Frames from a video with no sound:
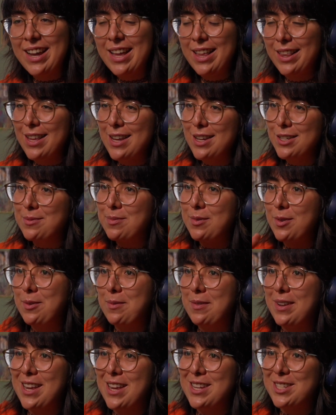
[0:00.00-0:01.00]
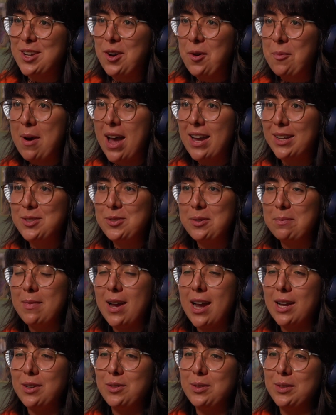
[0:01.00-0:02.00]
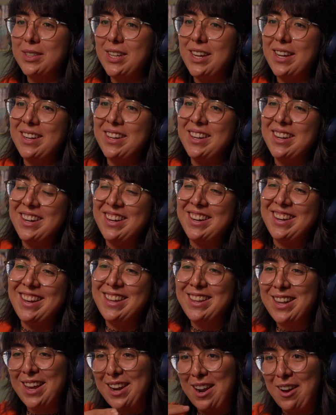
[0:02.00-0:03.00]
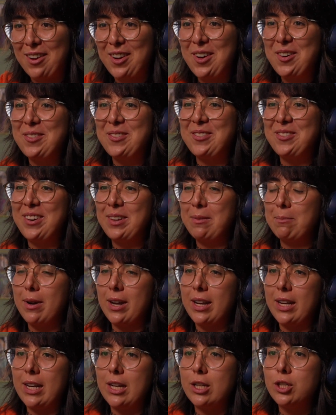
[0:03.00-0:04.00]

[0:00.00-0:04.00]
let's go back to Emmanuel then, and then I'll go with mine.